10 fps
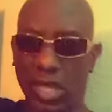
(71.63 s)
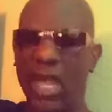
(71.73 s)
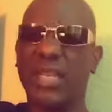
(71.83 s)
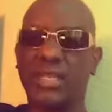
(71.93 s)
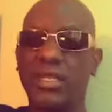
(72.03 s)

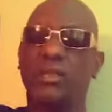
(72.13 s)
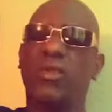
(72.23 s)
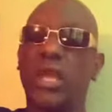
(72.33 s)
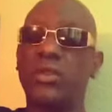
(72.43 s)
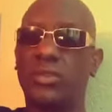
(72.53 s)
idea of
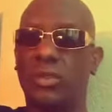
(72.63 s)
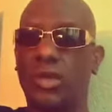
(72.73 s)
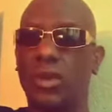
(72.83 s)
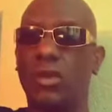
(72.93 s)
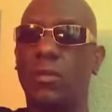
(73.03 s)
what I used to
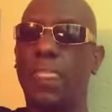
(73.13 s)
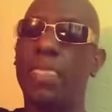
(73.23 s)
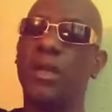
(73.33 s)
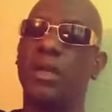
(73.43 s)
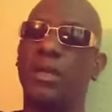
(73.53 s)
call
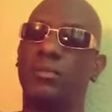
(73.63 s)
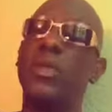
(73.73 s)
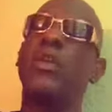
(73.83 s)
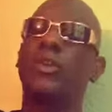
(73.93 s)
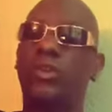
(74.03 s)
uh,
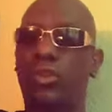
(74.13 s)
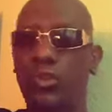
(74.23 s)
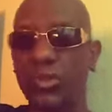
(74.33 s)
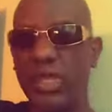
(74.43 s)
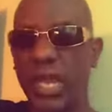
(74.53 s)

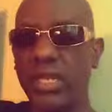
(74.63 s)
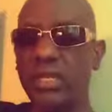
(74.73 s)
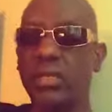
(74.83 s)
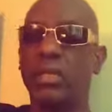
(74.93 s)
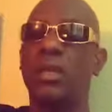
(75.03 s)

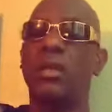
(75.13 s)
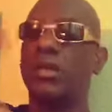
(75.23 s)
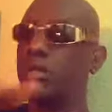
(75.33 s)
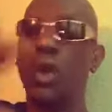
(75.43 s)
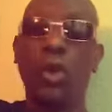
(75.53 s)
creating
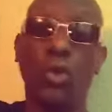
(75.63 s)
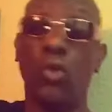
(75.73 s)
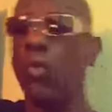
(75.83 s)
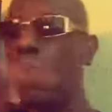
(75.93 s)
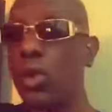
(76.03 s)
your
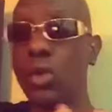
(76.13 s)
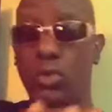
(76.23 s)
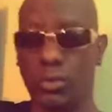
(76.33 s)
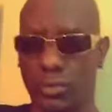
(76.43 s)
own world.